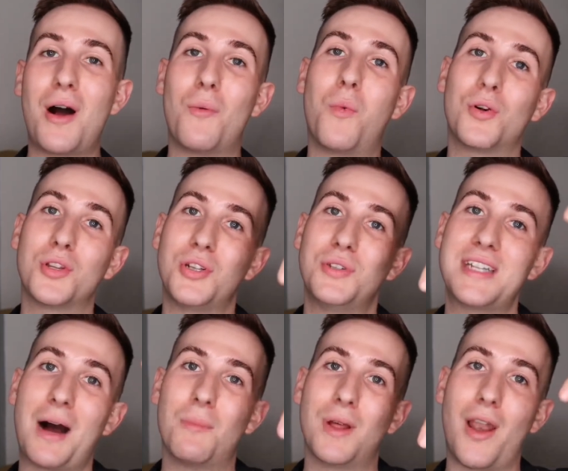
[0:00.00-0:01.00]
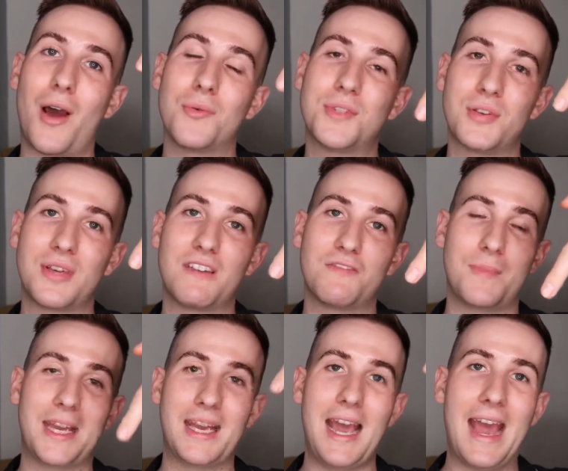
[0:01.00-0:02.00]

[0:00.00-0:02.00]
I want you down below to give me